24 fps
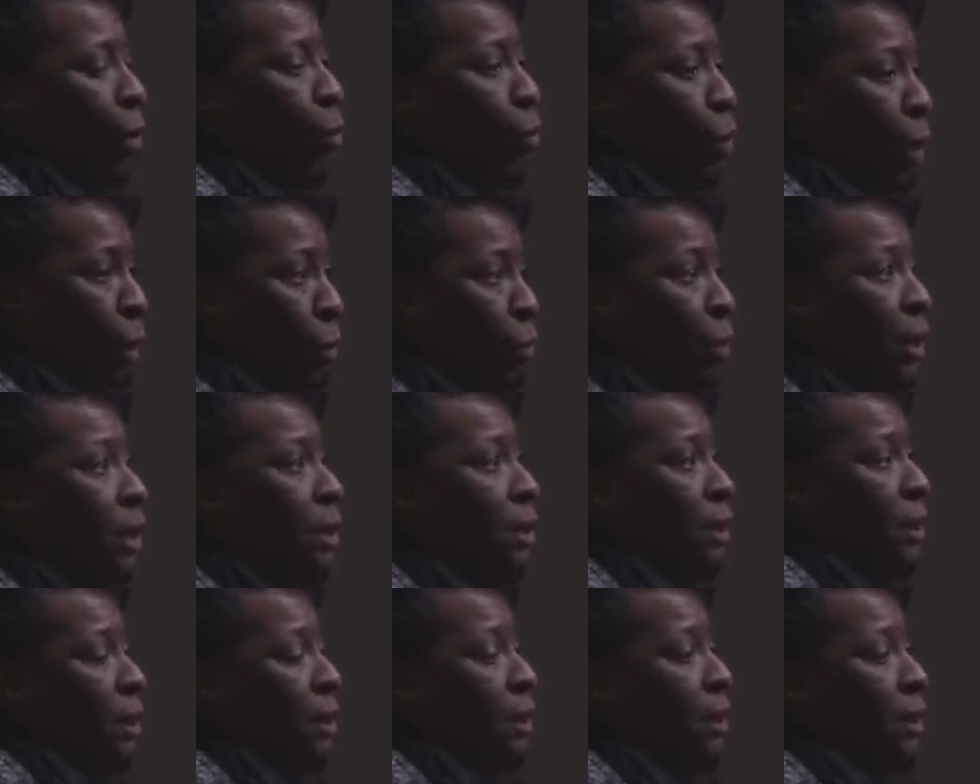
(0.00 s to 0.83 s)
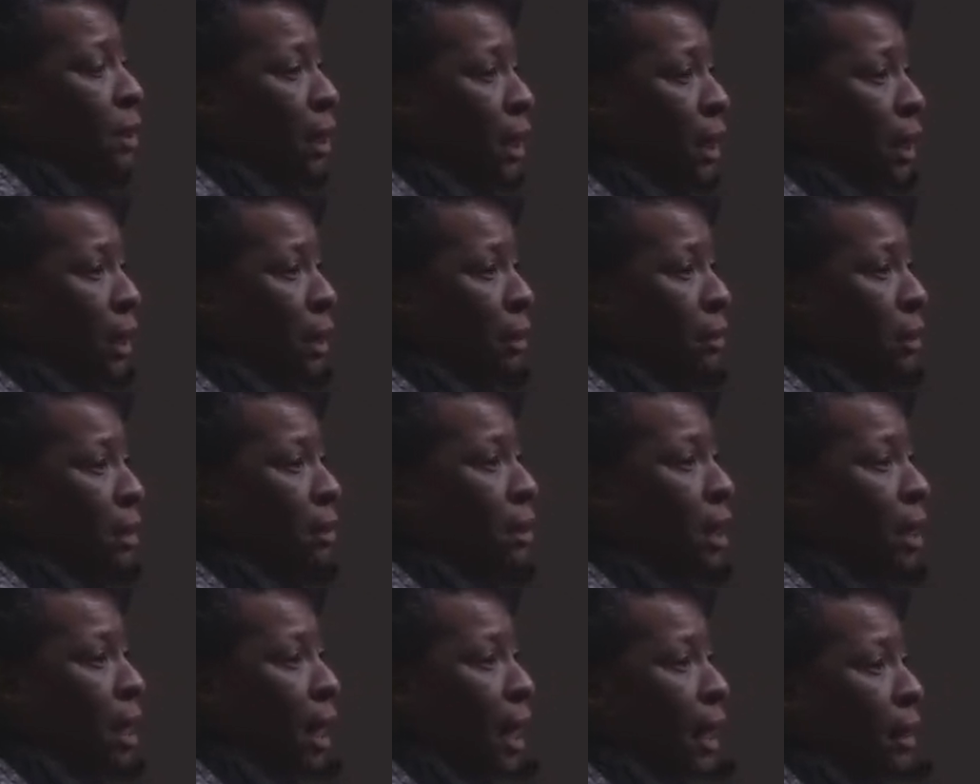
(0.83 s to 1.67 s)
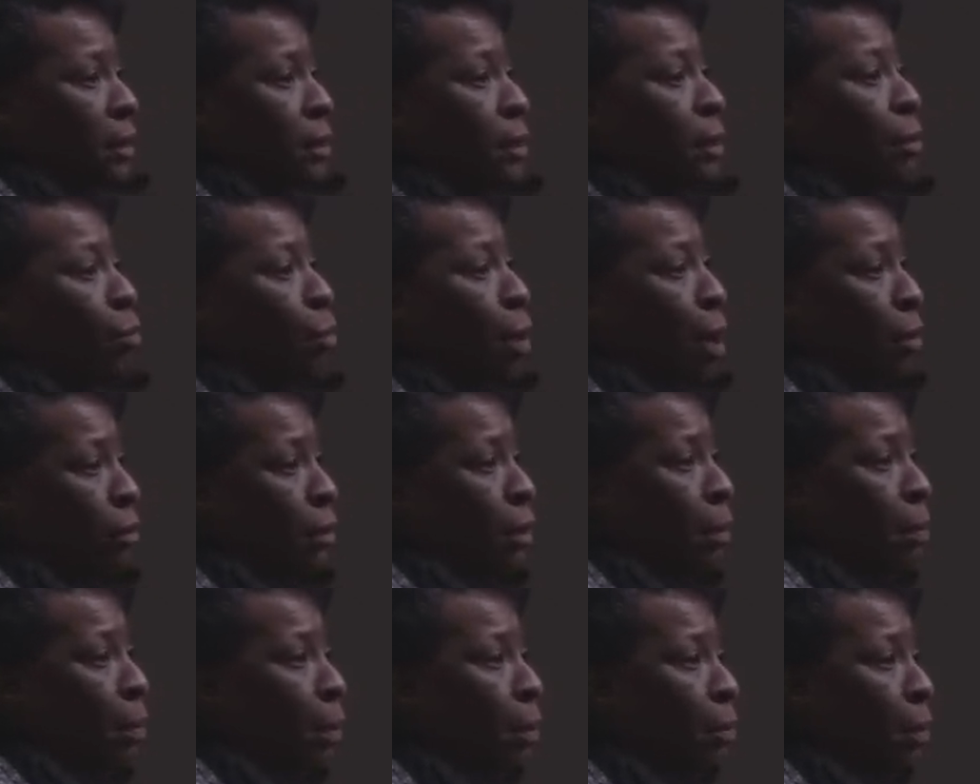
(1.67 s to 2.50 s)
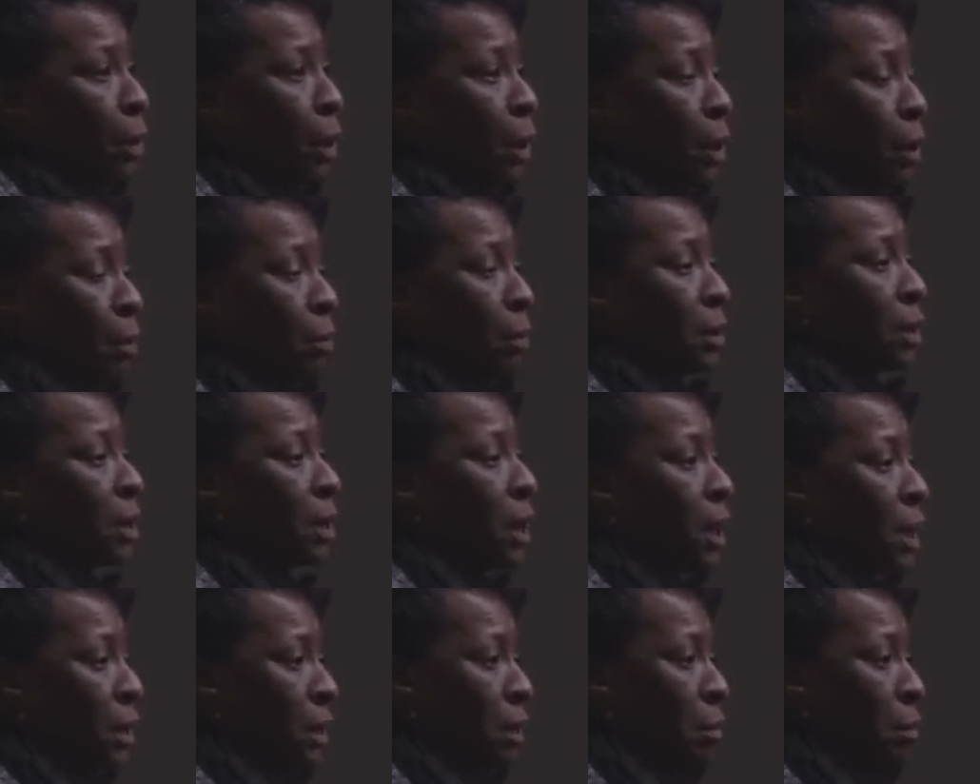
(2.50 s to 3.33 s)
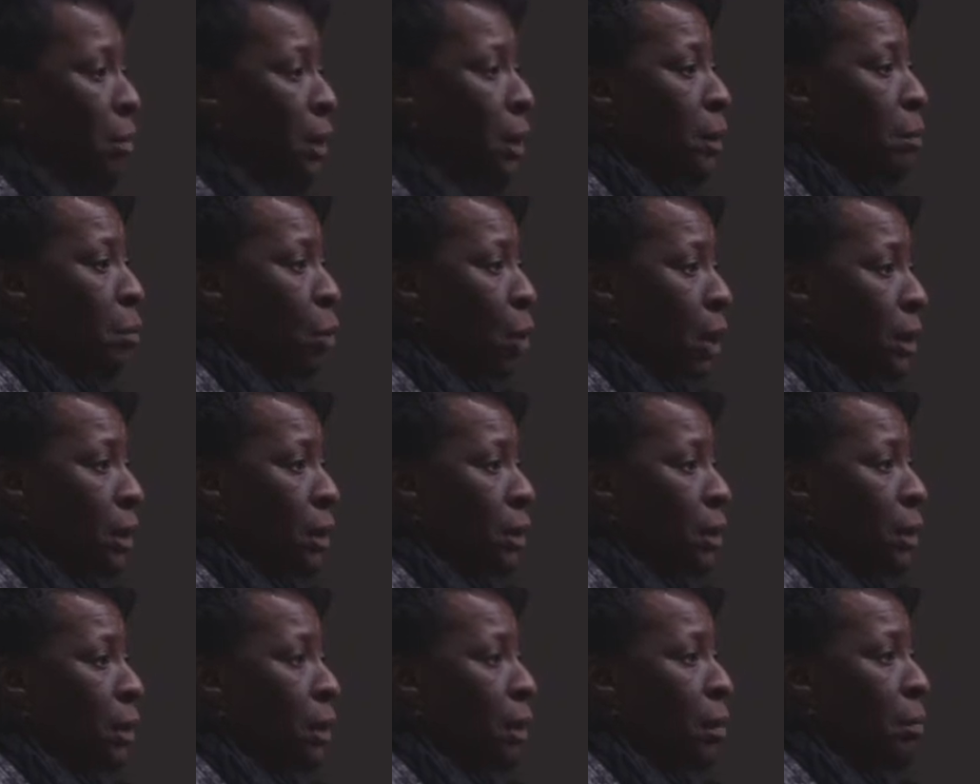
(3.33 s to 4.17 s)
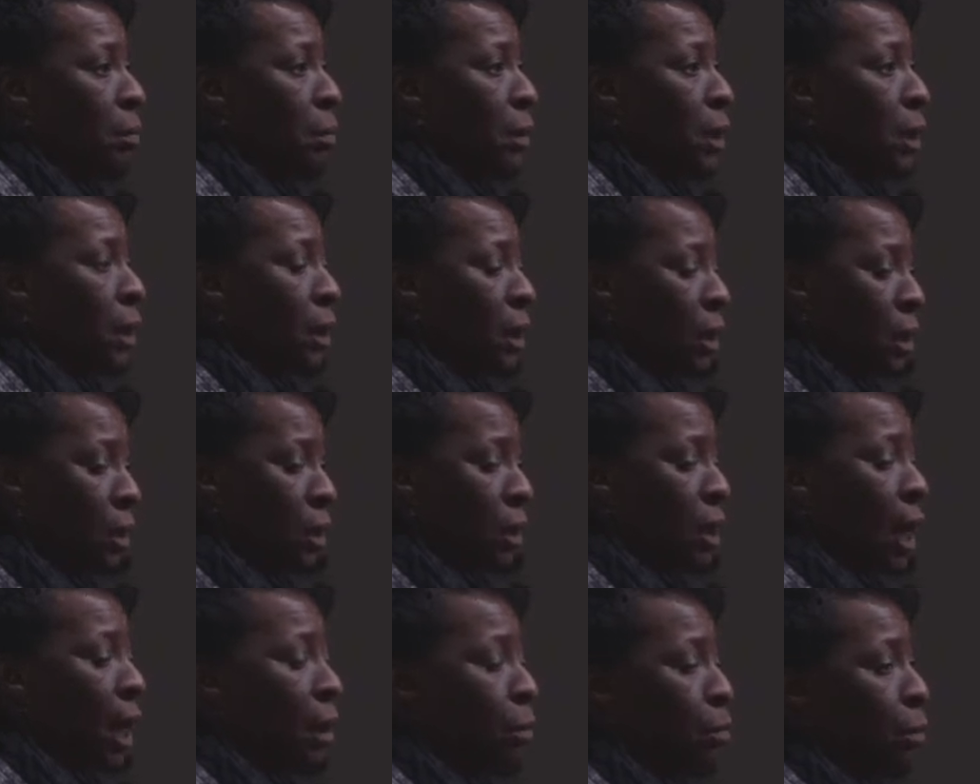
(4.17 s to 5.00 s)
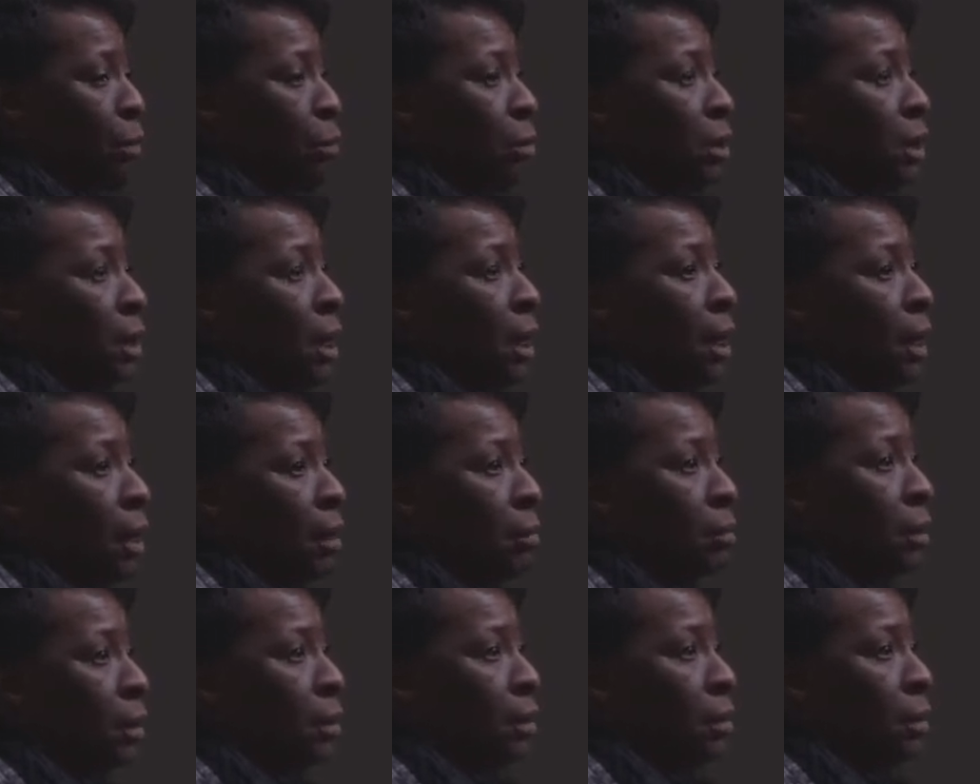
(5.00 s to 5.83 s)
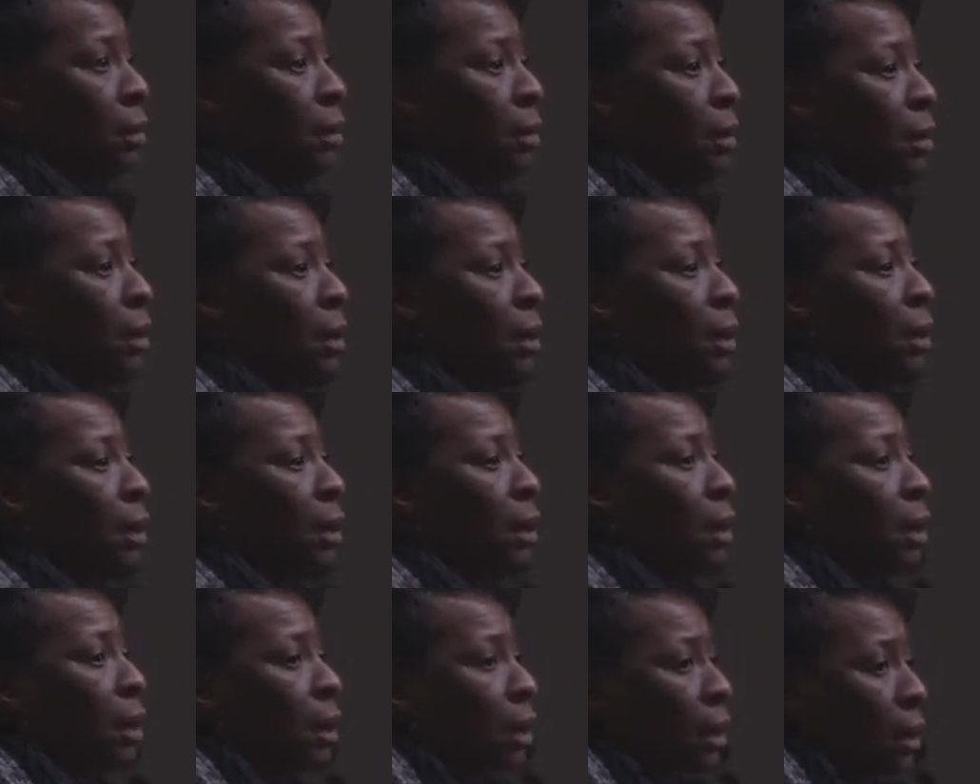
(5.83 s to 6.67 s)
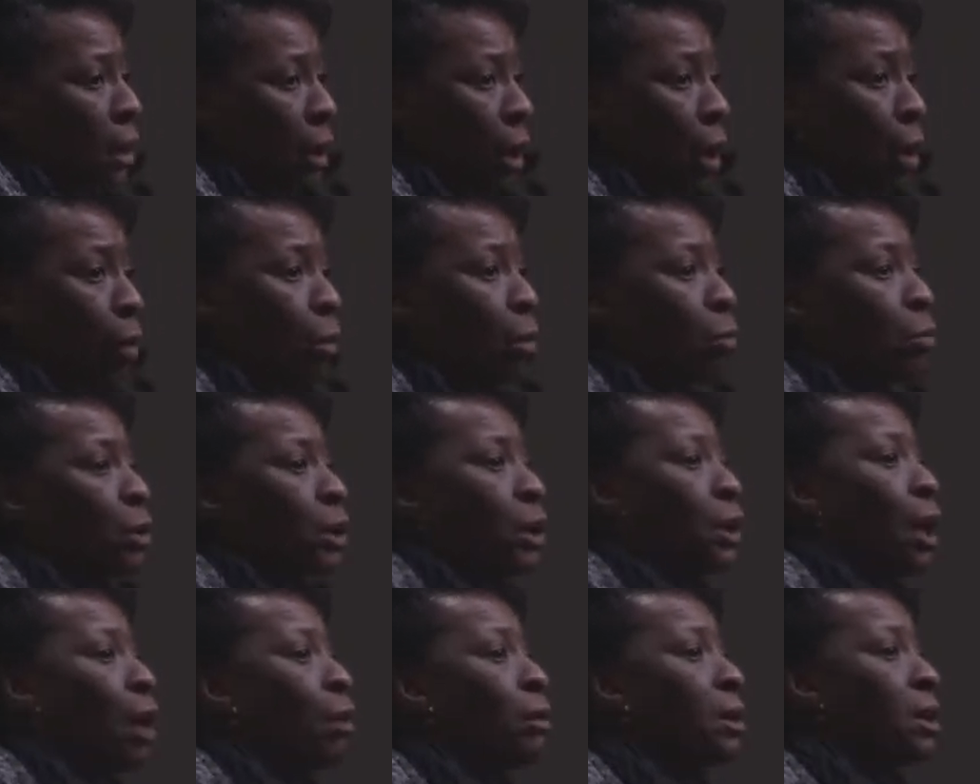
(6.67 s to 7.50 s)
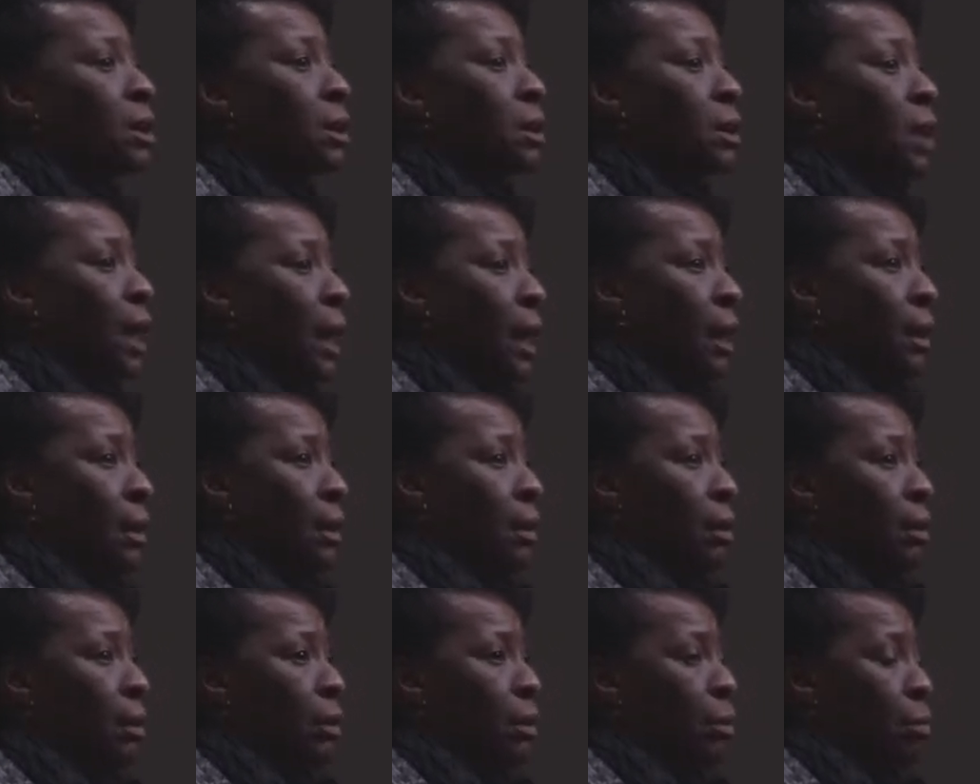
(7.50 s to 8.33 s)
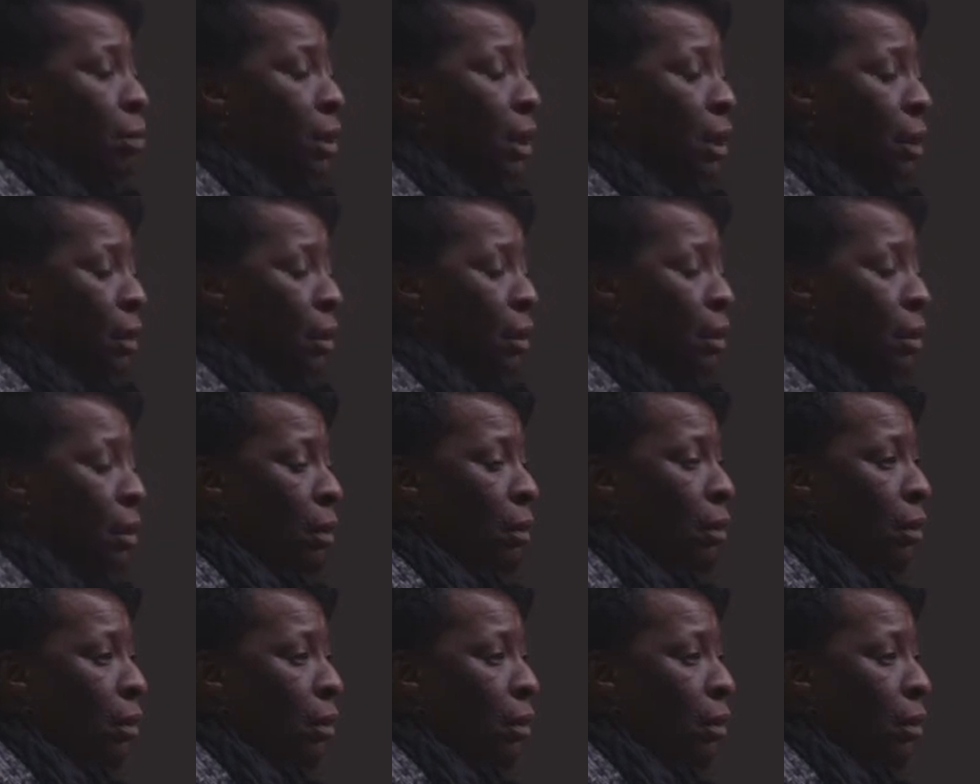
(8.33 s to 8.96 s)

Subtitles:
where witnesses said that they actually walked up on Cary, said something smart to him, and shot him 3 times. Cary was only standing 3